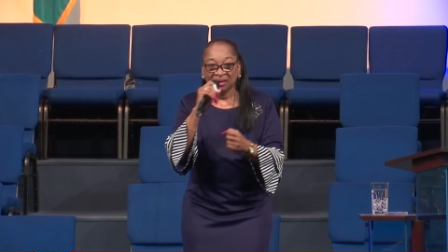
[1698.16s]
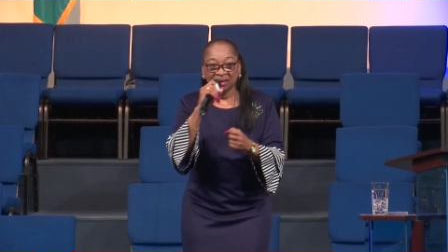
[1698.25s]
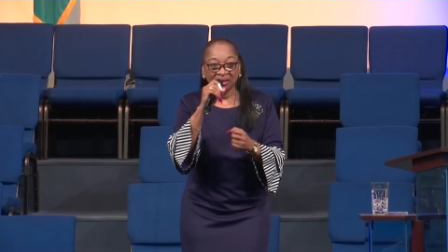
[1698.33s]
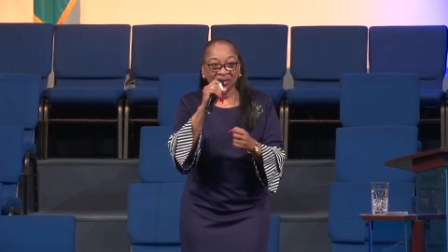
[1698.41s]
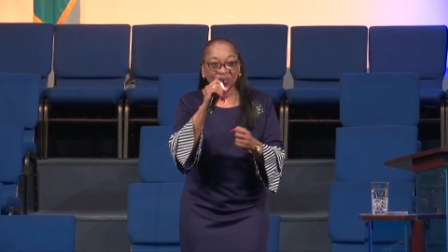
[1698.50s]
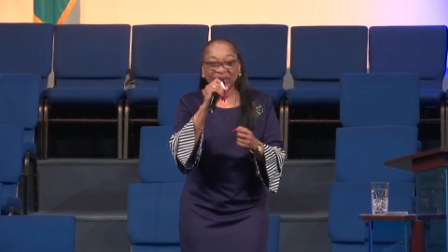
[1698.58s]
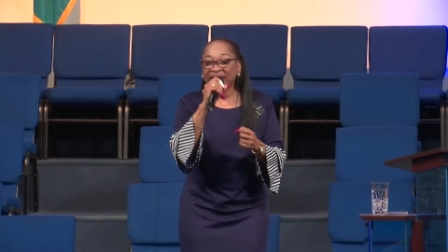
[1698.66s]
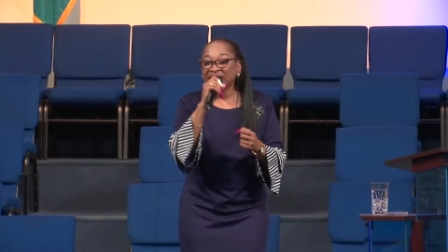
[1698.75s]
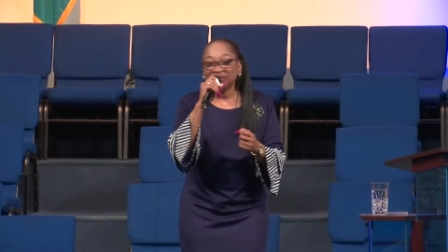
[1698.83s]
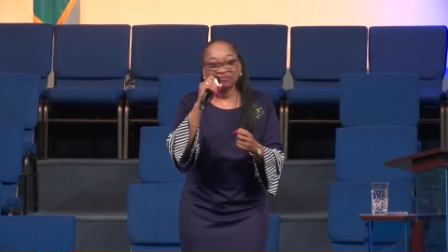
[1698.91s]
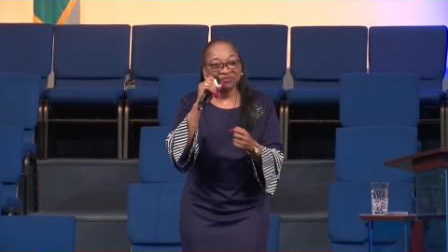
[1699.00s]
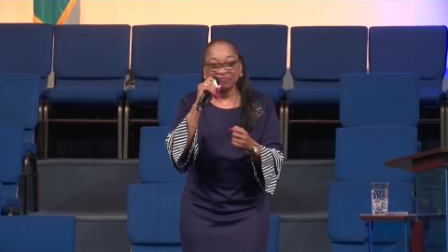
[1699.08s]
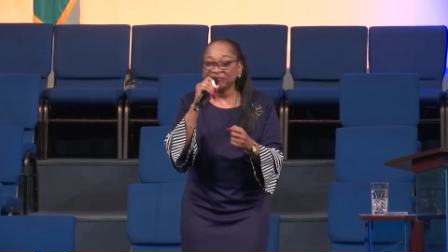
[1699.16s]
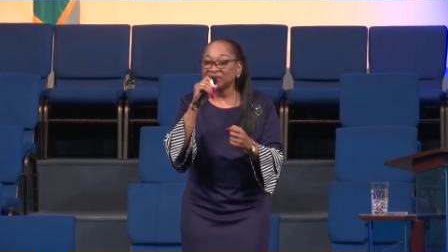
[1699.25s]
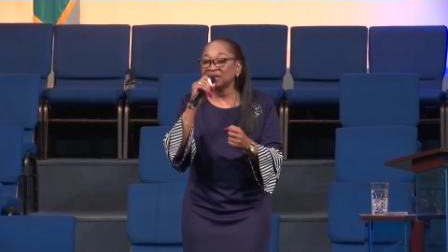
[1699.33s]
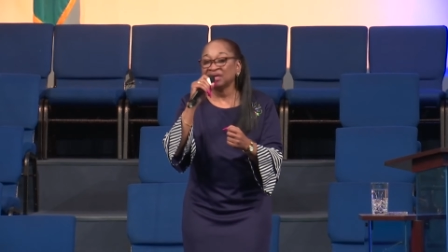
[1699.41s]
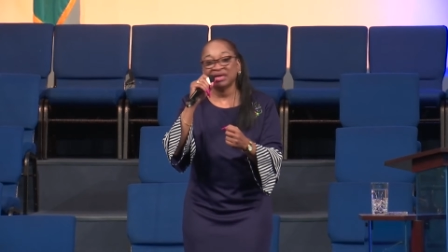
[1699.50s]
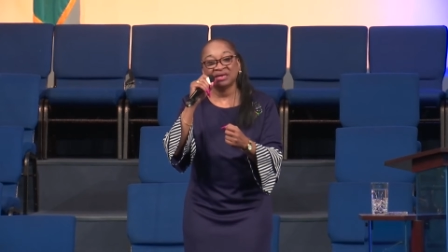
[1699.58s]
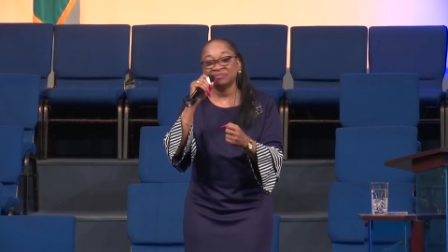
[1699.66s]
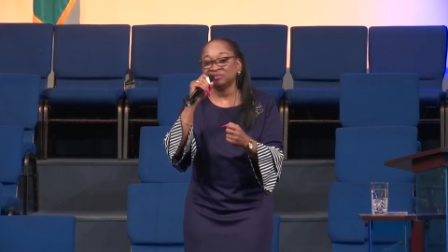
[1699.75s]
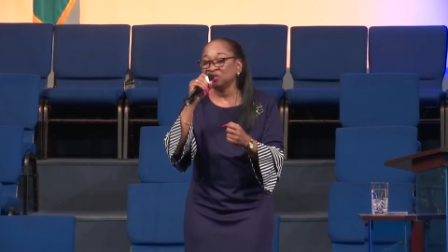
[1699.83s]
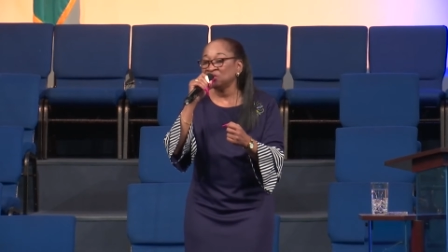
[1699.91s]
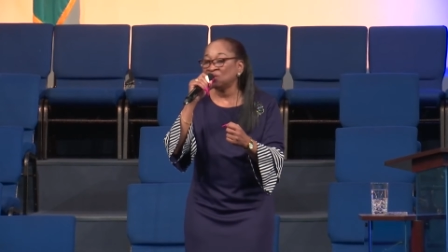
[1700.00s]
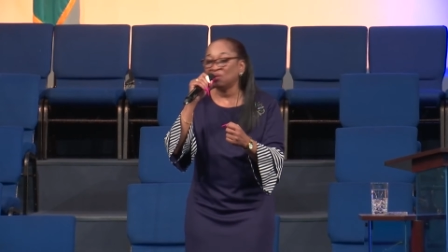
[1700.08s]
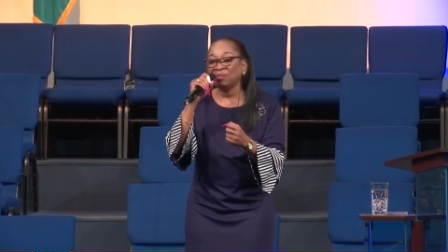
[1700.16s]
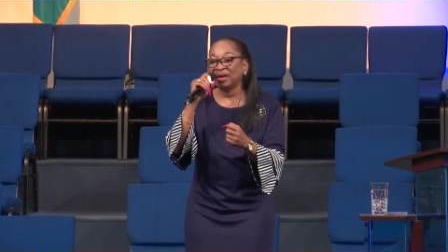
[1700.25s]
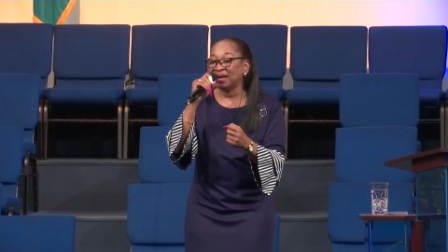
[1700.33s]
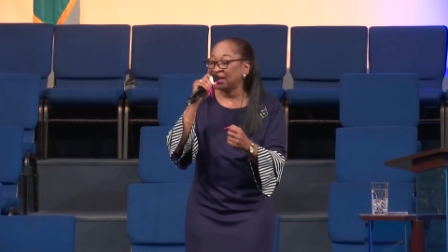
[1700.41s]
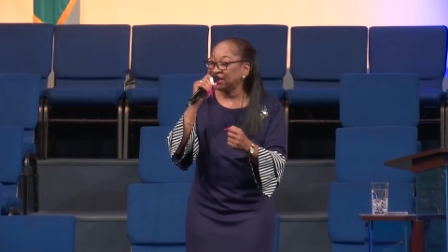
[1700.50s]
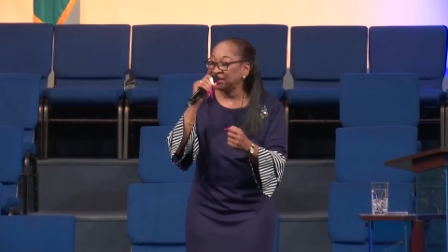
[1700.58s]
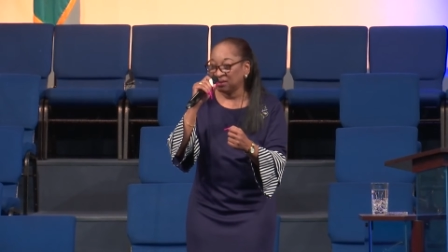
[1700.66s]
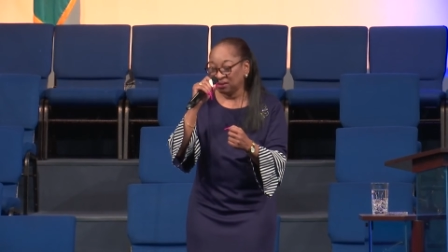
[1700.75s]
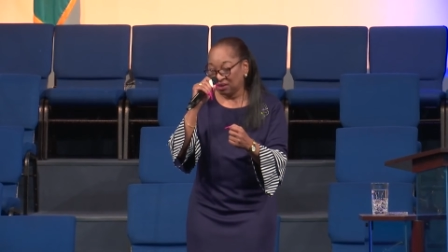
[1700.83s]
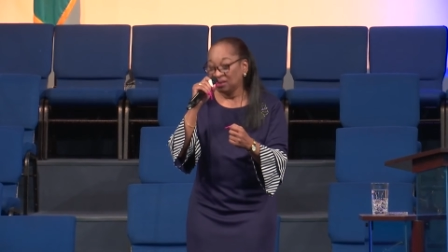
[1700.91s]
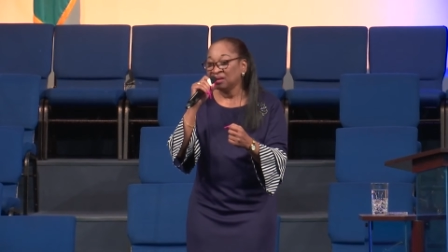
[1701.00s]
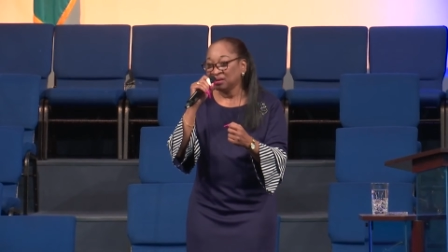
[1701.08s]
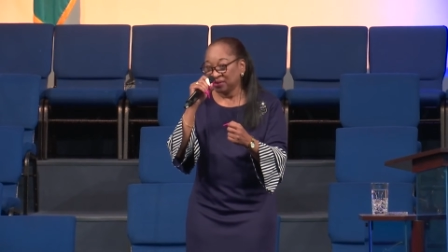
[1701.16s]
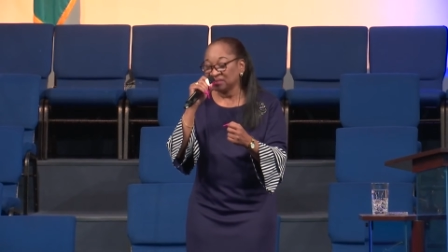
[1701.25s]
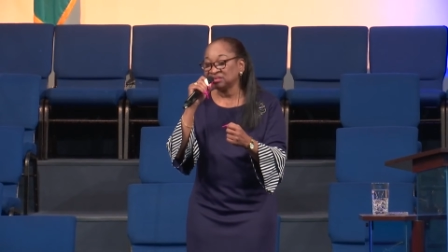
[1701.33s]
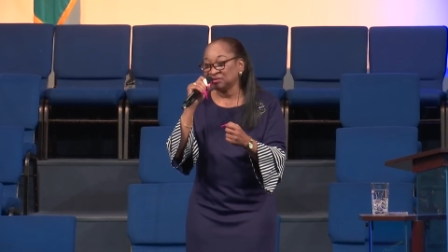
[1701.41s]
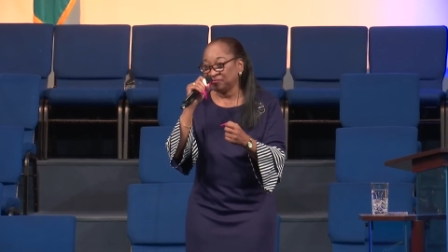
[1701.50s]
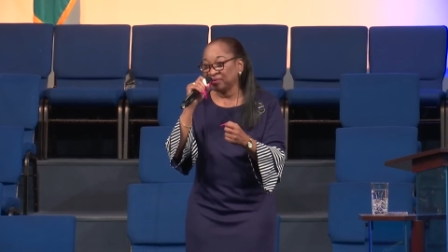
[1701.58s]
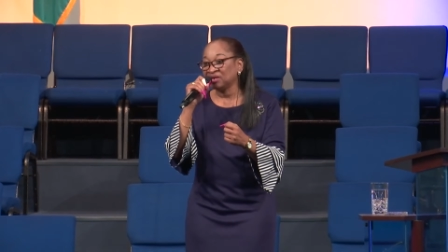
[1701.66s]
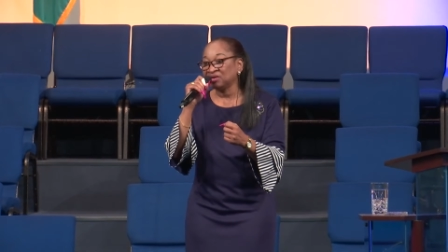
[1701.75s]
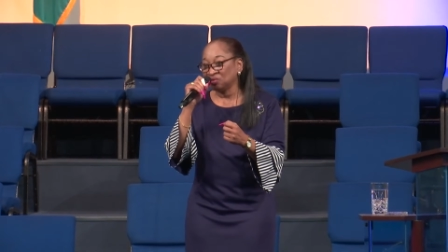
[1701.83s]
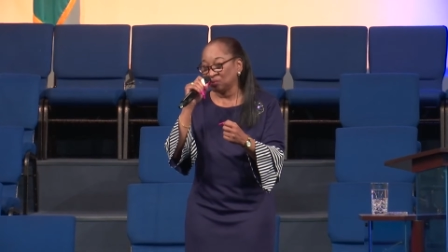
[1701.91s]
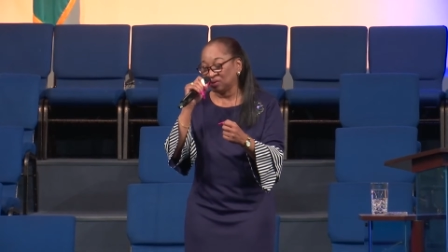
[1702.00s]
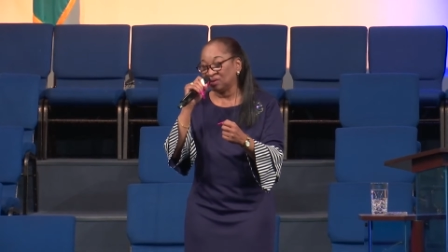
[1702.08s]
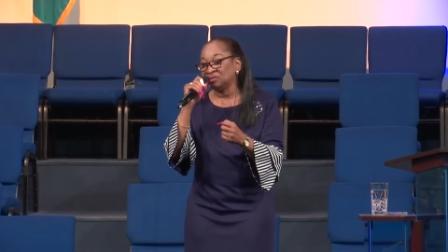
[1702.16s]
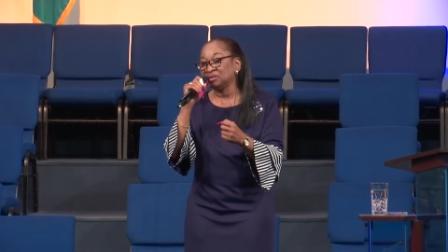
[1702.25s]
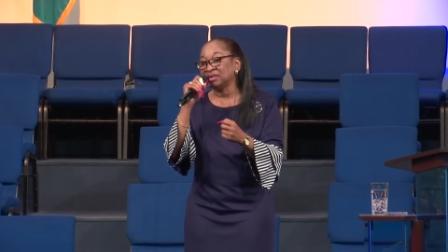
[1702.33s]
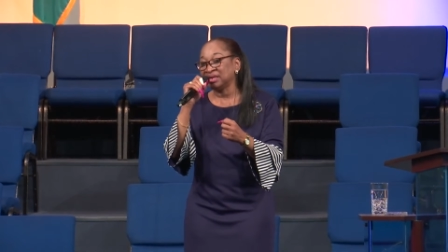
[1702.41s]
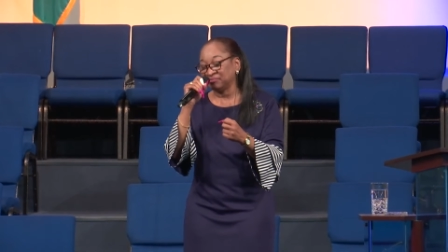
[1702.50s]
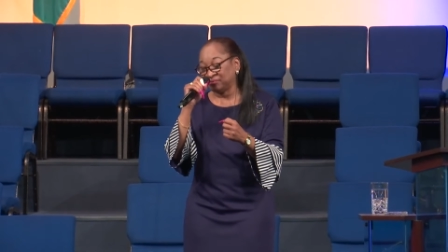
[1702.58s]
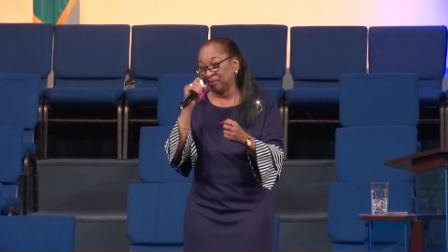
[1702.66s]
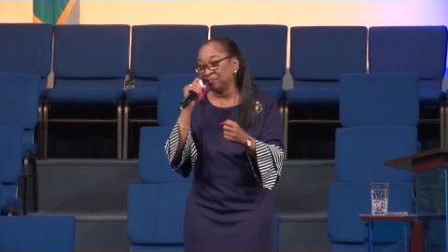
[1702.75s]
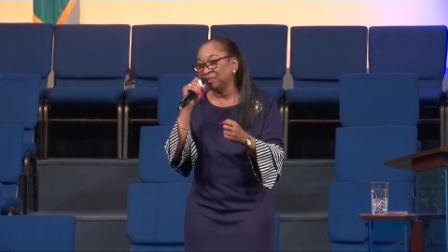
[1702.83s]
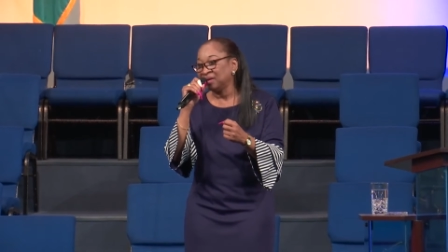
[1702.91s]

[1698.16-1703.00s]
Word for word: Whatever figure came to your mind, that's the figure you were going to give him.